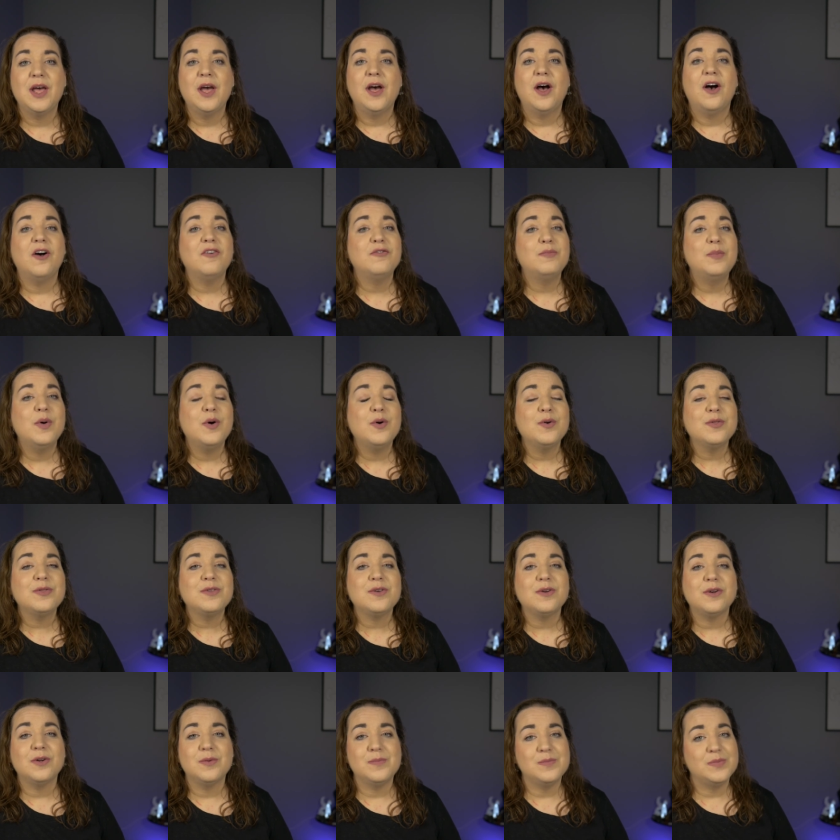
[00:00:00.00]
of both
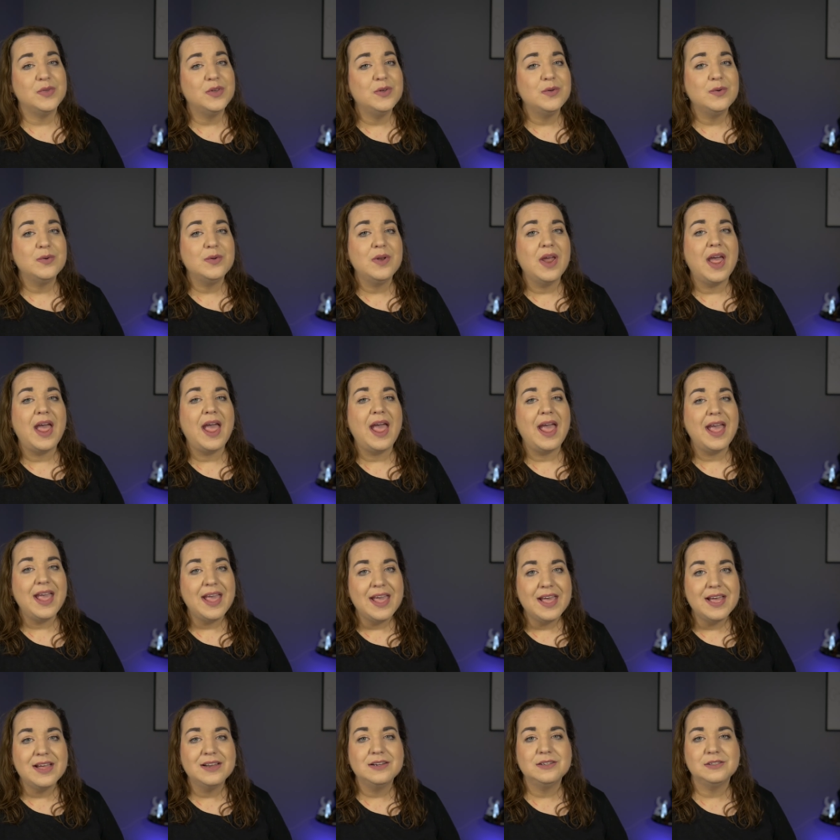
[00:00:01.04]
your immune
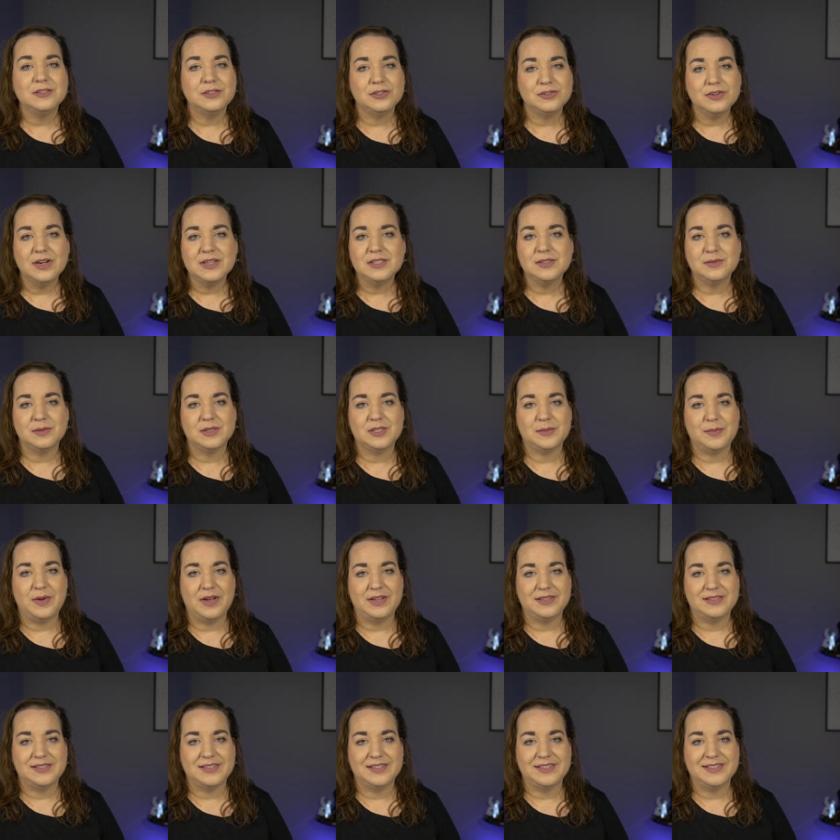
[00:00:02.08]
and stress
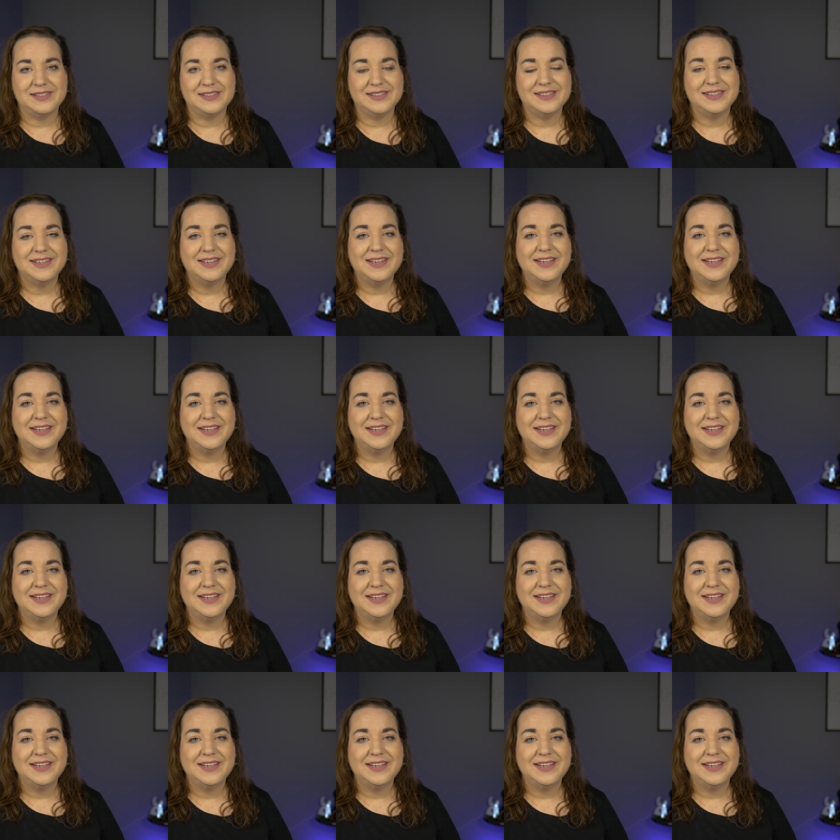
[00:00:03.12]
responses.